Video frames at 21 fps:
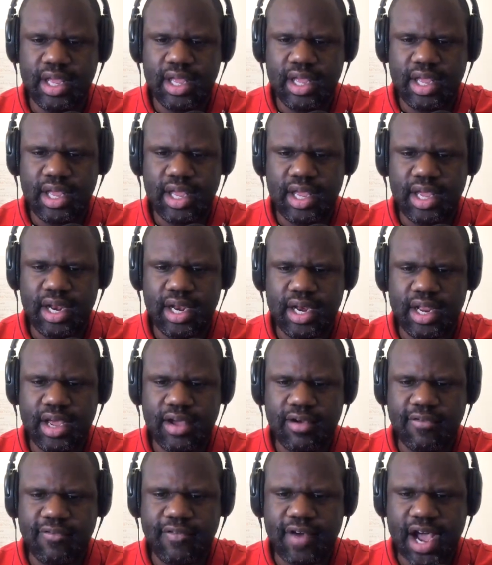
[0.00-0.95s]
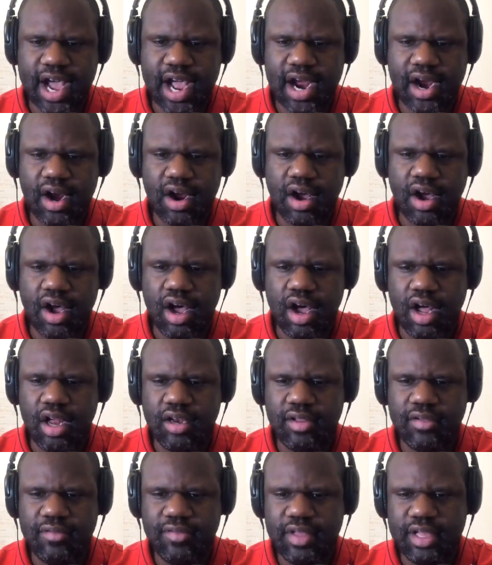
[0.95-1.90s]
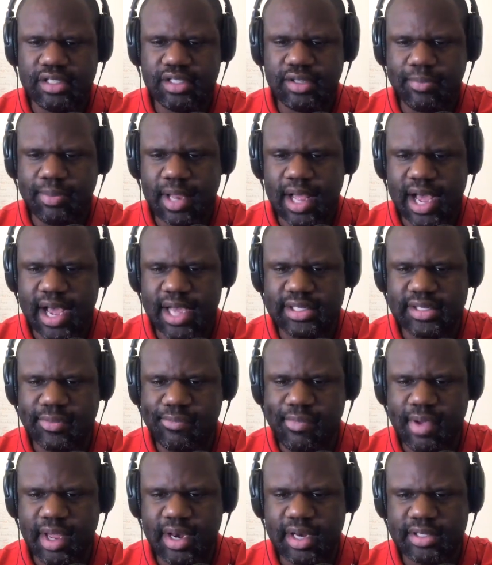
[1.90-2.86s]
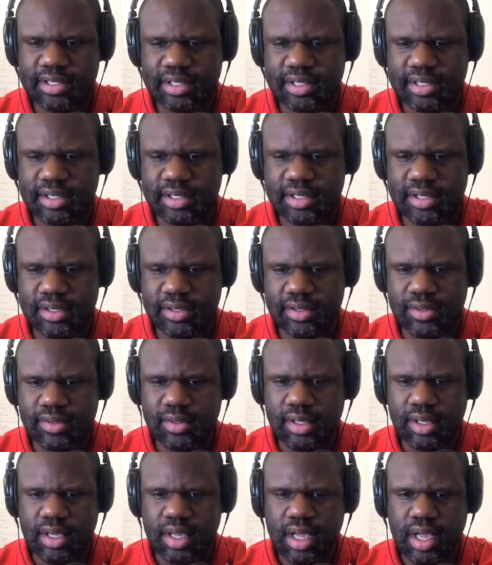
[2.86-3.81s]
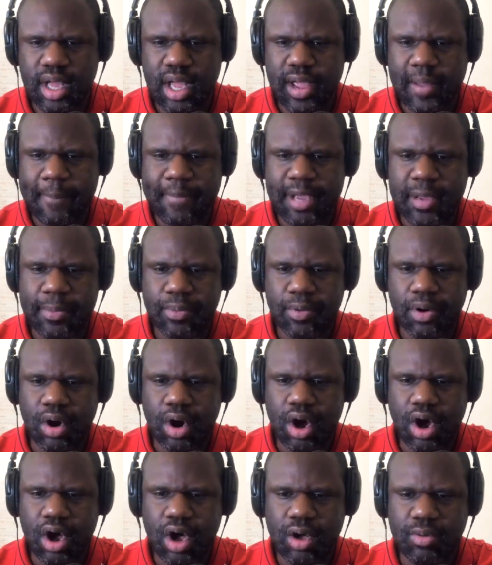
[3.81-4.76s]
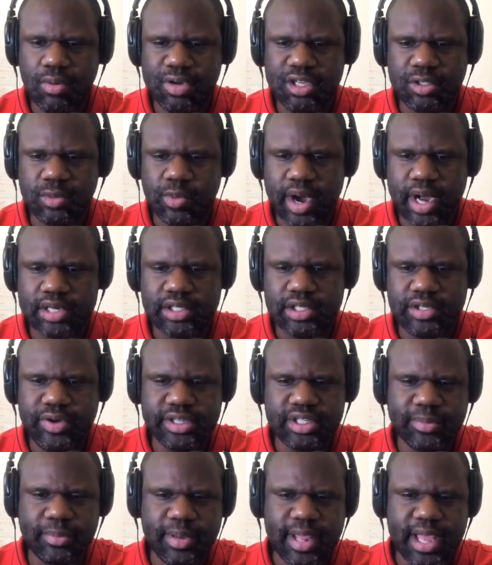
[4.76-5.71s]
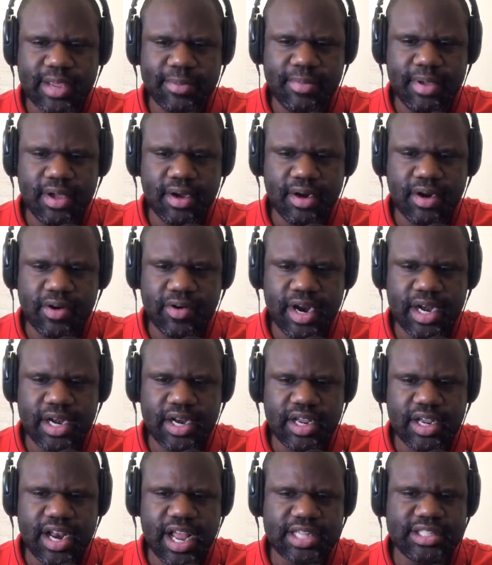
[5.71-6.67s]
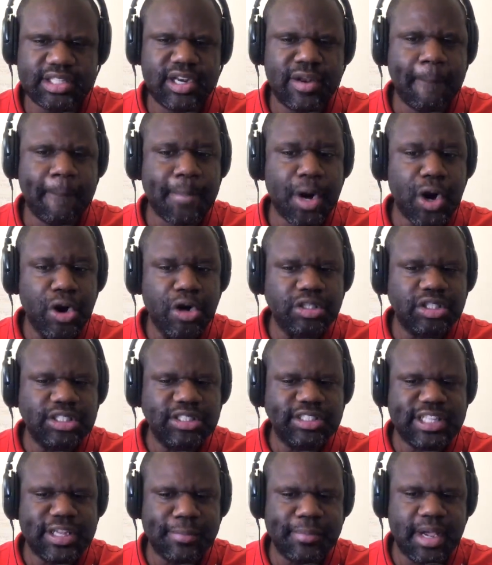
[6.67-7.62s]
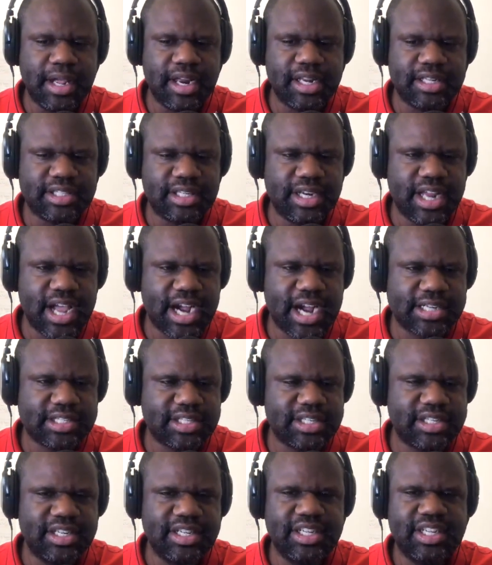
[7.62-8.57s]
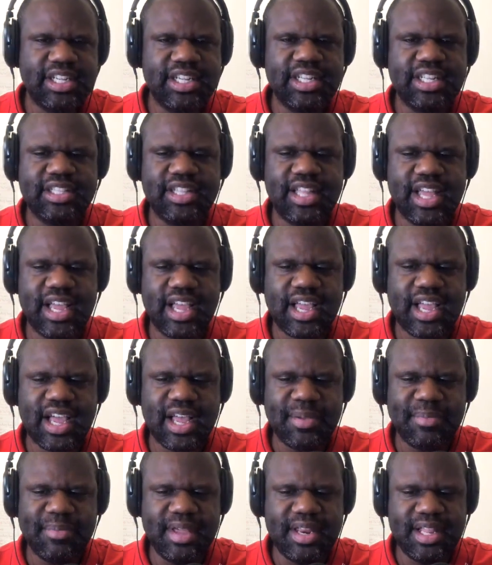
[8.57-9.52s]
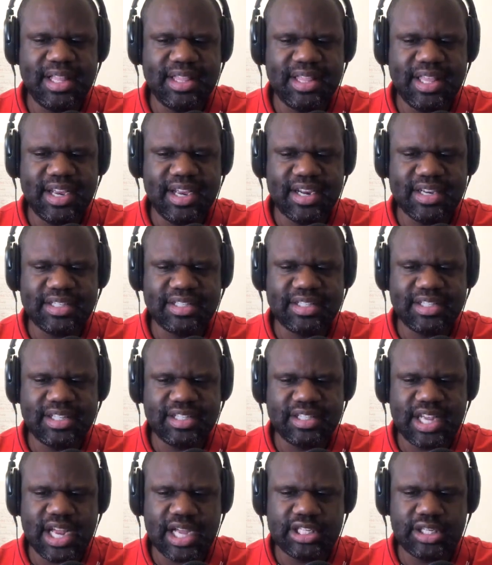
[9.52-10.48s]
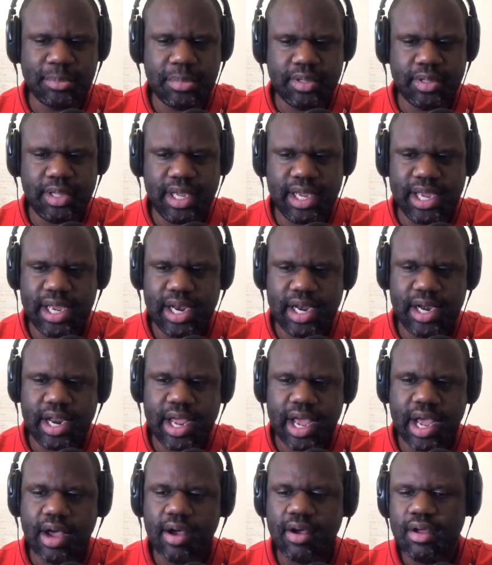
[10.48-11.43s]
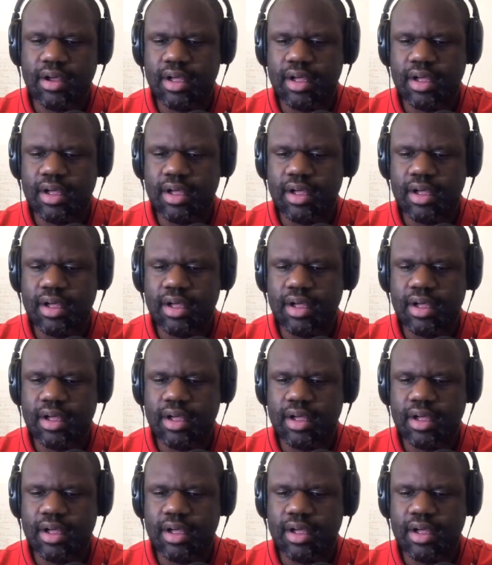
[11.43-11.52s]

and uh, fire. All of this applies in medicine too. Yes, People sir. are always watching you as a black male. Great, doc. that's an emergency medicine doctor that commented there. So shout out to brother Andow.